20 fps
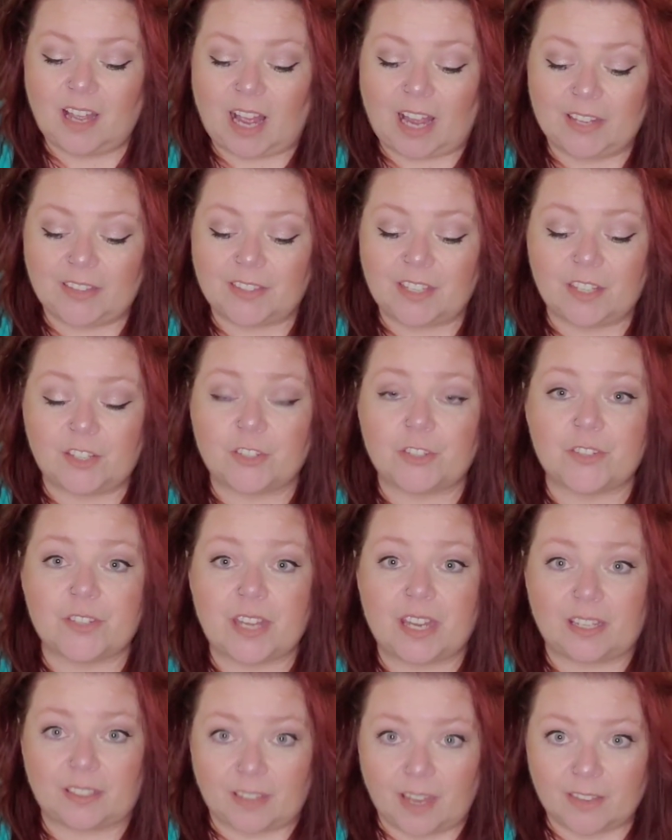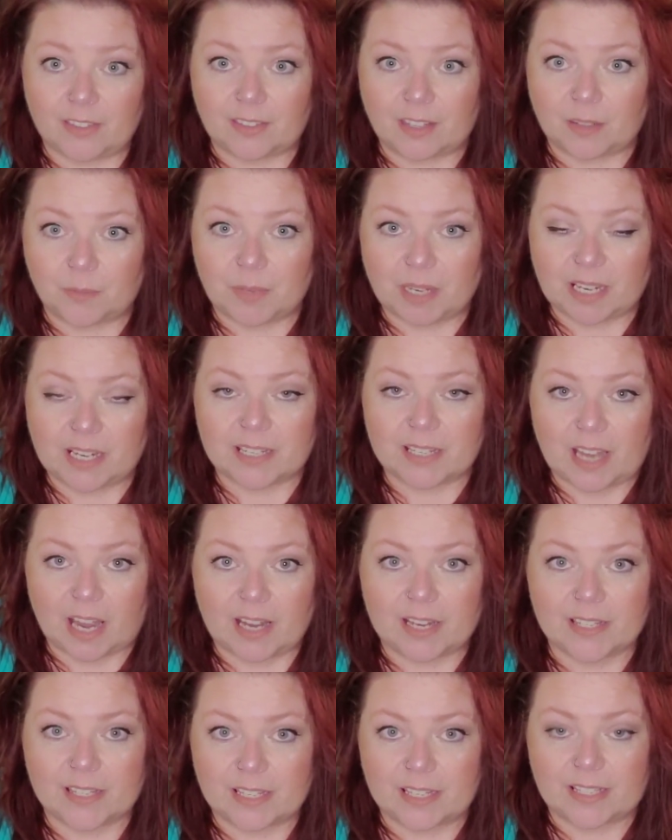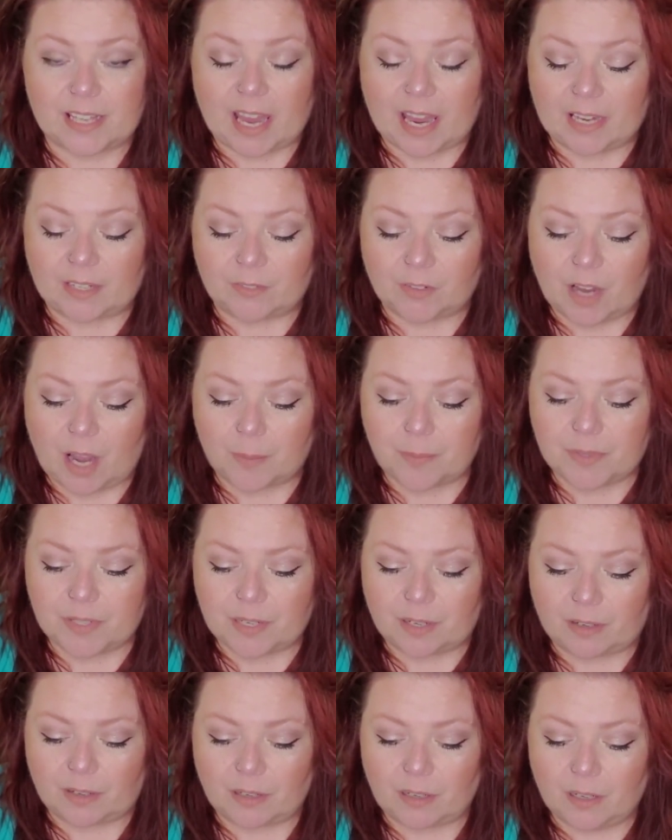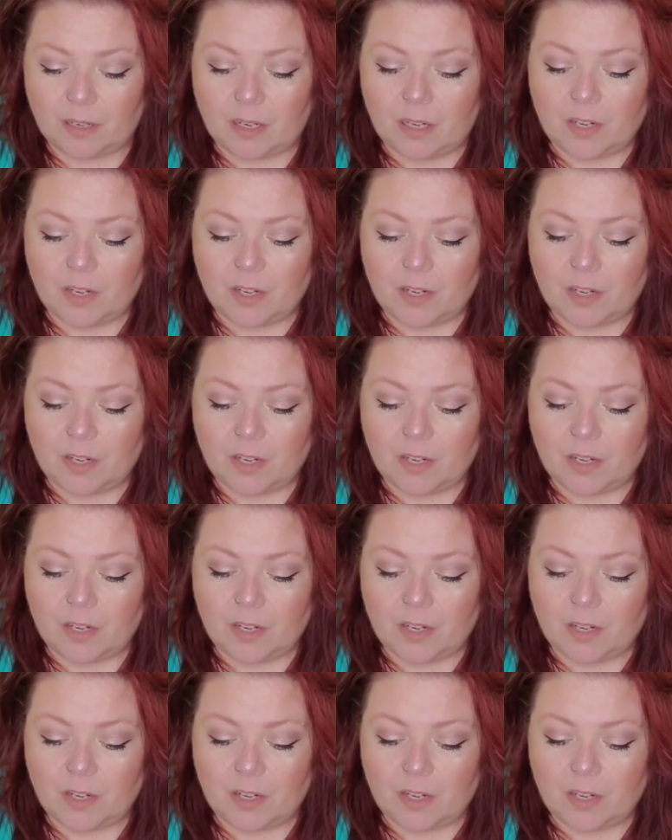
I think you're saying nothing because I see the Eight of Cups here.